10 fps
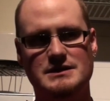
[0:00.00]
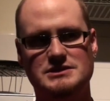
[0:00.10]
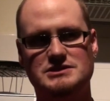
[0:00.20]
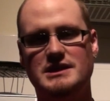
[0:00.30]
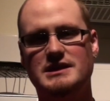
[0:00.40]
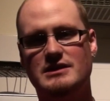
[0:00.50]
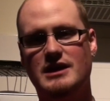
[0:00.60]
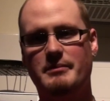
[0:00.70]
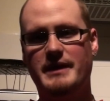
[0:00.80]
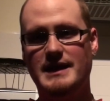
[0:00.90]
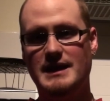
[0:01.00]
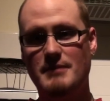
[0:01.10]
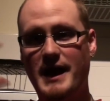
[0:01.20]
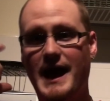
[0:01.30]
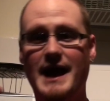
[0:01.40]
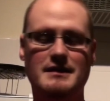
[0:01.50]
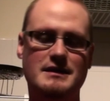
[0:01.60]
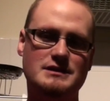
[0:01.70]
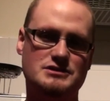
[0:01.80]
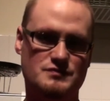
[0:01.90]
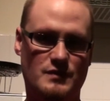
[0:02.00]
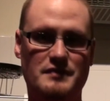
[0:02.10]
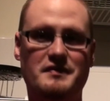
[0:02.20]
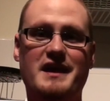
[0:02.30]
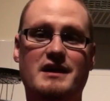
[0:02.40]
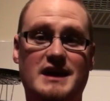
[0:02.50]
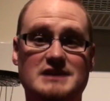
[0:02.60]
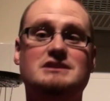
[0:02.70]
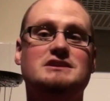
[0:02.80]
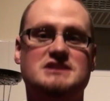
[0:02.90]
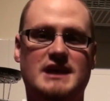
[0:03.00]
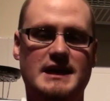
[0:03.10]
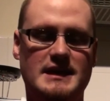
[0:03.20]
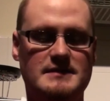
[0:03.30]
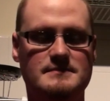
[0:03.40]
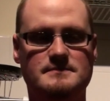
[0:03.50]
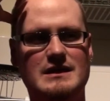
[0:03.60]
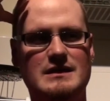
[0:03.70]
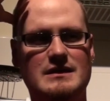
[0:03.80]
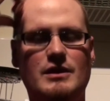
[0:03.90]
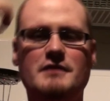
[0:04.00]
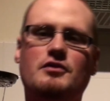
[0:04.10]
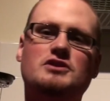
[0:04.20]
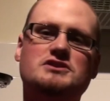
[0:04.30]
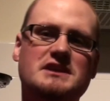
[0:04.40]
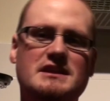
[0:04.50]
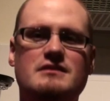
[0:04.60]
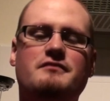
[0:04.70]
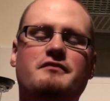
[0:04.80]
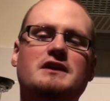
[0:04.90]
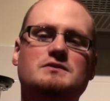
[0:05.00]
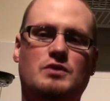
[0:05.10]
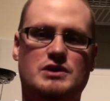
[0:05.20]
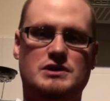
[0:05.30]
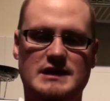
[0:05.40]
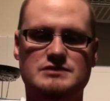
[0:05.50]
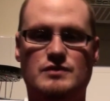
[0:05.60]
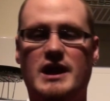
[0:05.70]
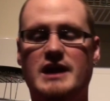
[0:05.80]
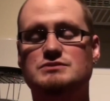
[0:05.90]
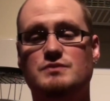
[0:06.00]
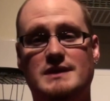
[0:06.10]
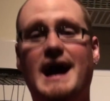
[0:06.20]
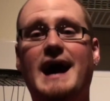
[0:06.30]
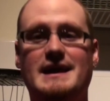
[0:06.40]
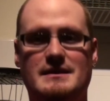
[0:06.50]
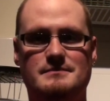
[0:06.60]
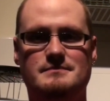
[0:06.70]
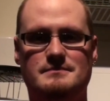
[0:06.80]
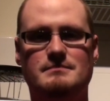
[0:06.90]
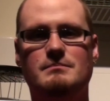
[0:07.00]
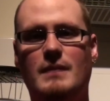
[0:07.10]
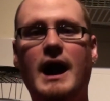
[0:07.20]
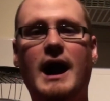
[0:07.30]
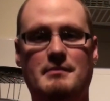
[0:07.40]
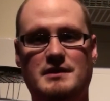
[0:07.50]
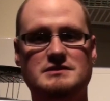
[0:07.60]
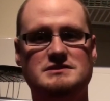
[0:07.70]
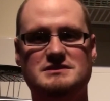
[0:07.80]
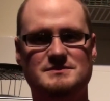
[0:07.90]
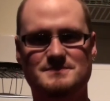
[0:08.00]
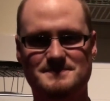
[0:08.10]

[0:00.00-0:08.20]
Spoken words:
stick a cupcake in my eye. That's what they are actually saying. Of course, they needed to find a word that rhymes with I. Obvious.